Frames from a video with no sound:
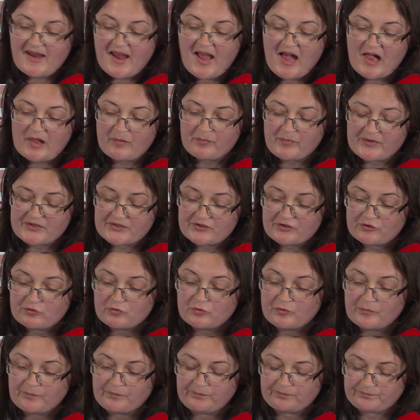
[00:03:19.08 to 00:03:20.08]
they help
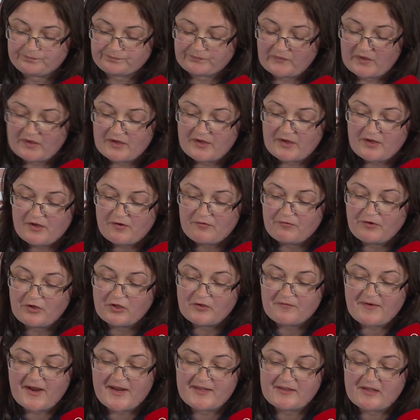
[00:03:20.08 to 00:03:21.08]
us to
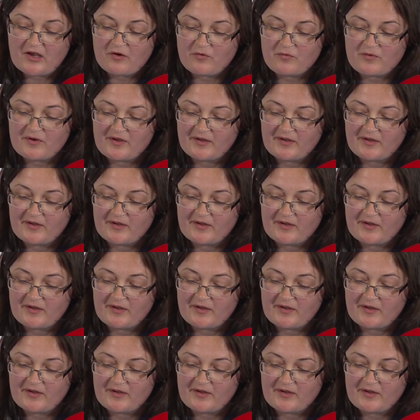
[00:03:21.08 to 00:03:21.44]
renovate